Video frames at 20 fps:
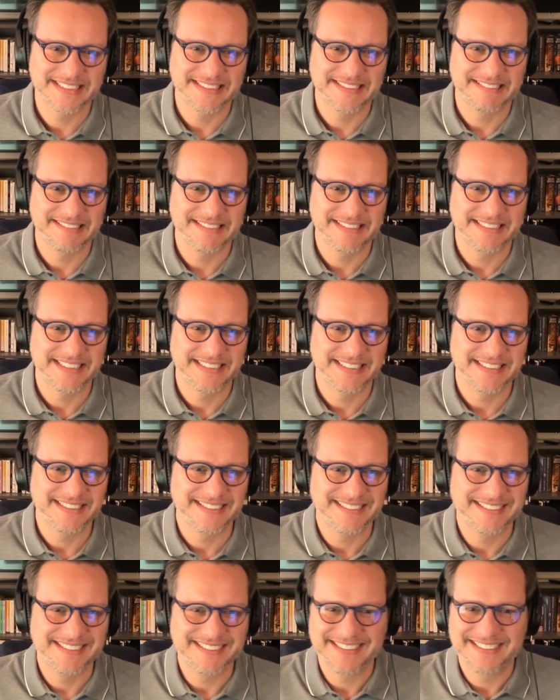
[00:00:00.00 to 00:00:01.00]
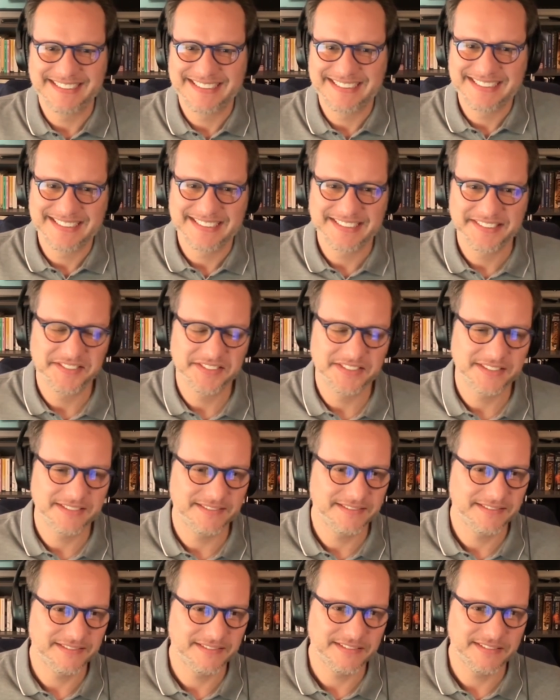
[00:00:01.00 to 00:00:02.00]

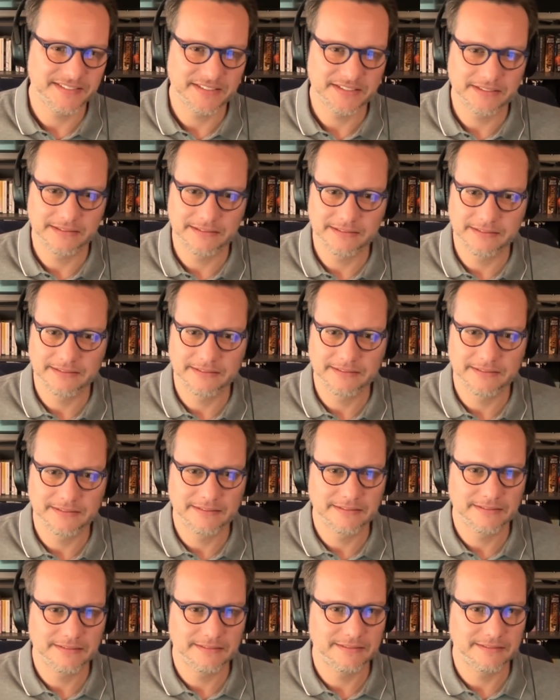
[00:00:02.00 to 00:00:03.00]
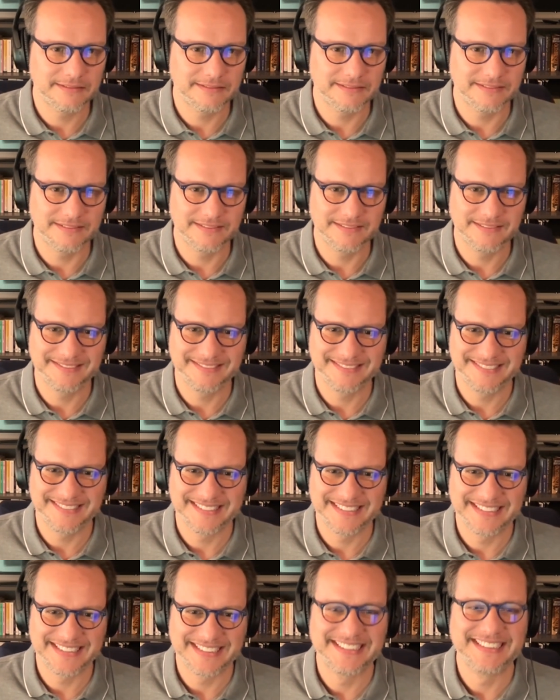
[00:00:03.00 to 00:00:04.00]

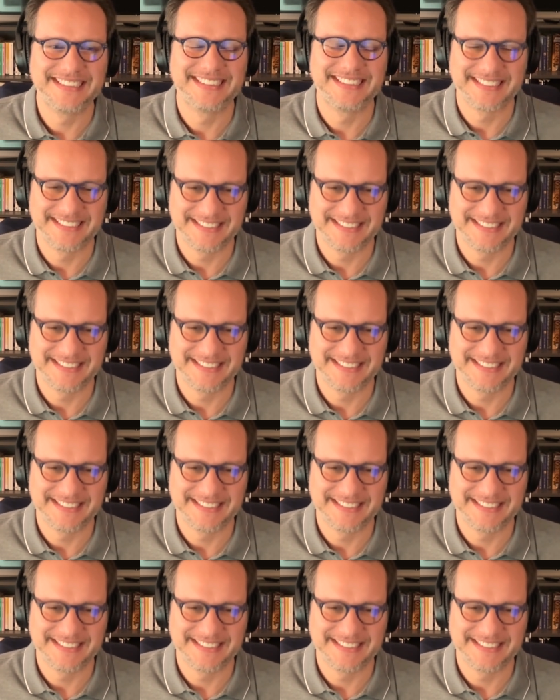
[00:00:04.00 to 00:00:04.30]
The person shown says nothing.